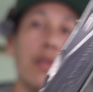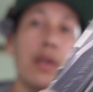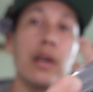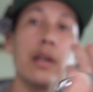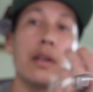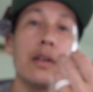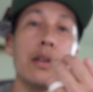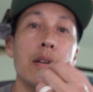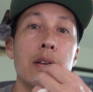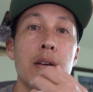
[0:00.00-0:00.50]

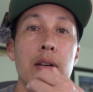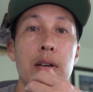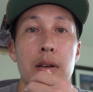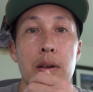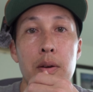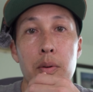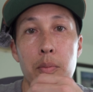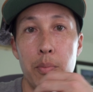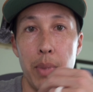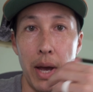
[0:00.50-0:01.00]
then
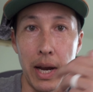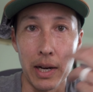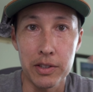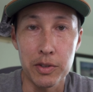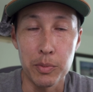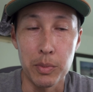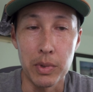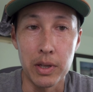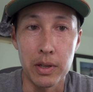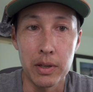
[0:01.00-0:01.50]
back to
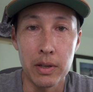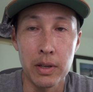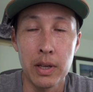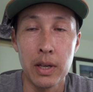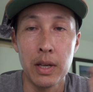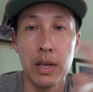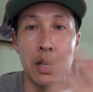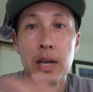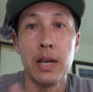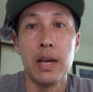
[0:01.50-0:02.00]
me.
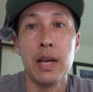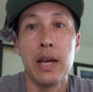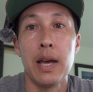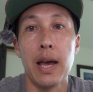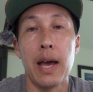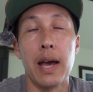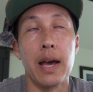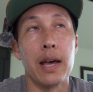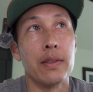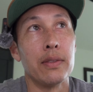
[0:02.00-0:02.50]

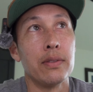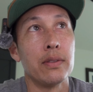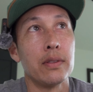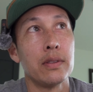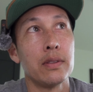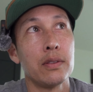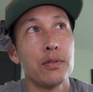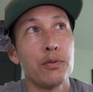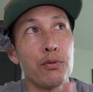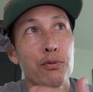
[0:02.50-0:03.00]
And
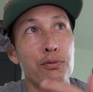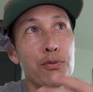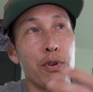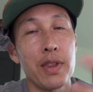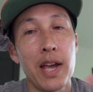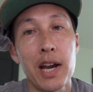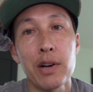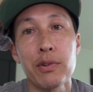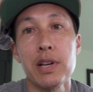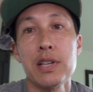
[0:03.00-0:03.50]
for
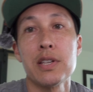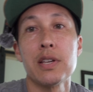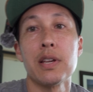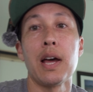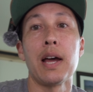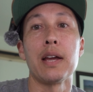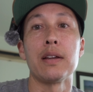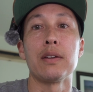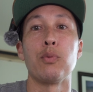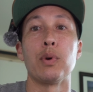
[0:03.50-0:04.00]
that reason,
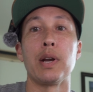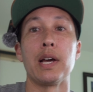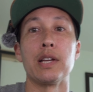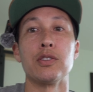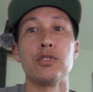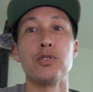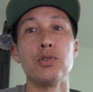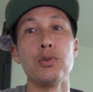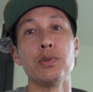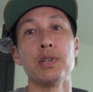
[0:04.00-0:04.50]
when I
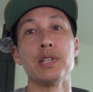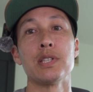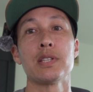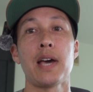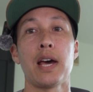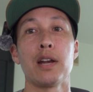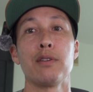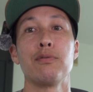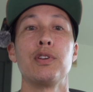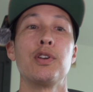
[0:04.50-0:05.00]
do this
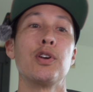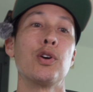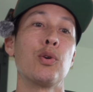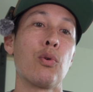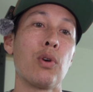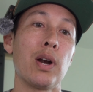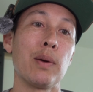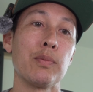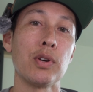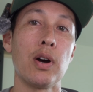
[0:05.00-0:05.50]
kind of video
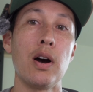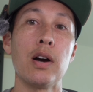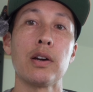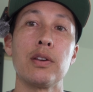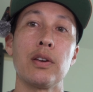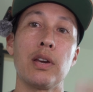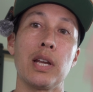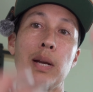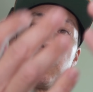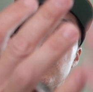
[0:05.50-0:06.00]
where I'm
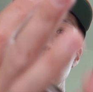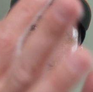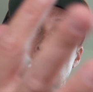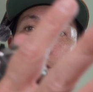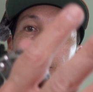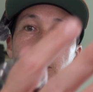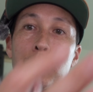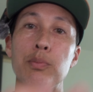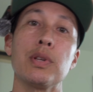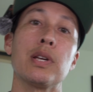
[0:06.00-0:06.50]
talking and I'm showing
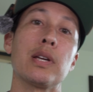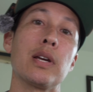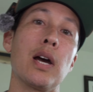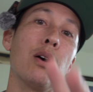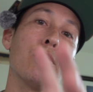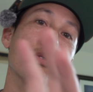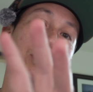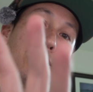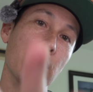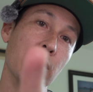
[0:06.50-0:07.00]
something, I
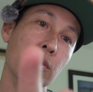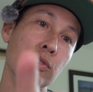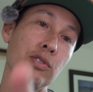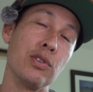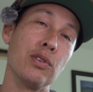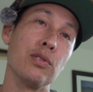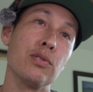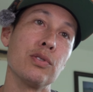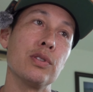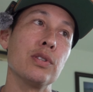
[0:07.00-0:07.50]
would tend to
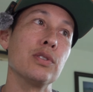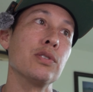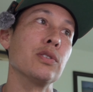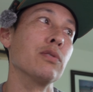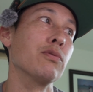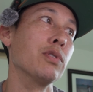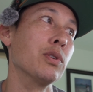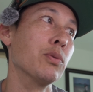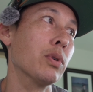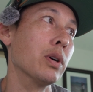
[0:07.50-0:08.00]
use the
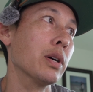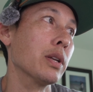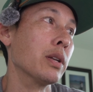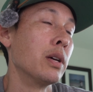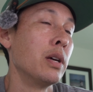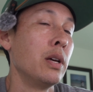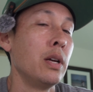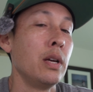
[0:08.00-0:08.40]
ZV-1.